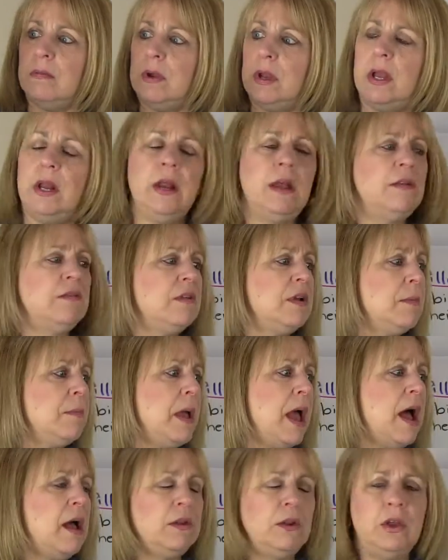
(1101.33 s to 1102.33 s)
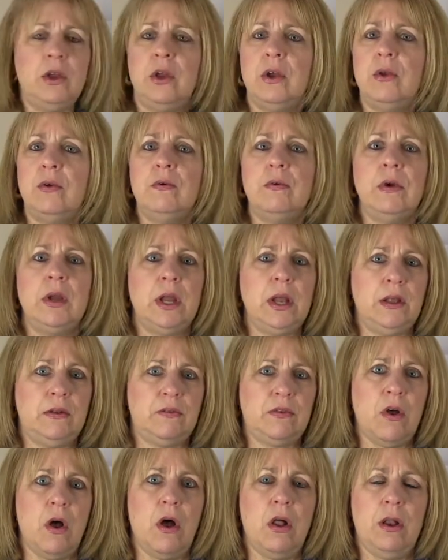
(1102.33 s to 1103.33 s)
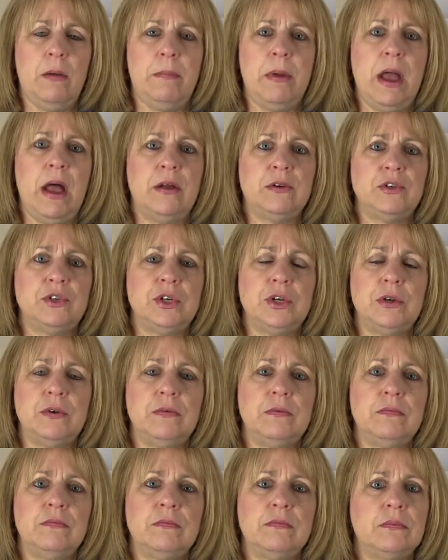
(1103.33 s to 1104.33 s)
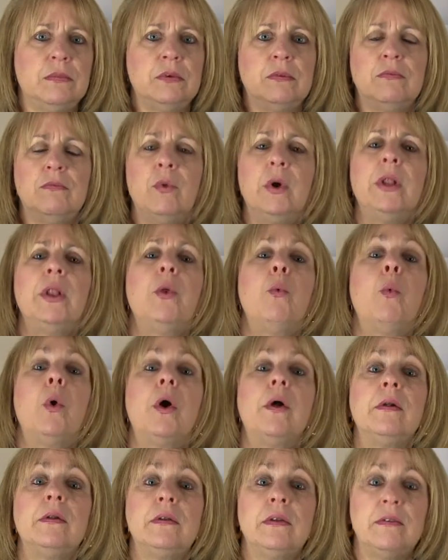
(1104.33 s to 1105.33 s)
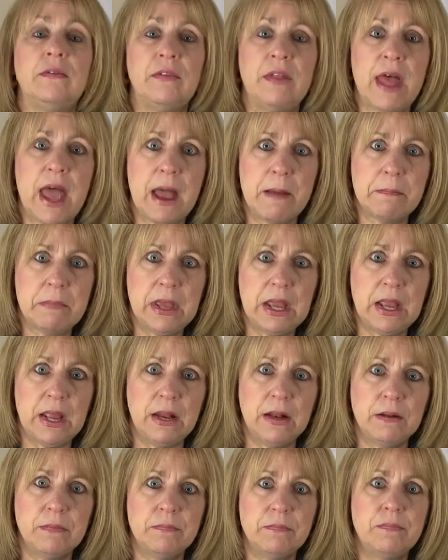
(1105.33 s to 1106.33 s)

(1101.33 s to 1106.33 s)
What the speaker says: It isn't about you, it's all about you. Well, what in the world does that mean?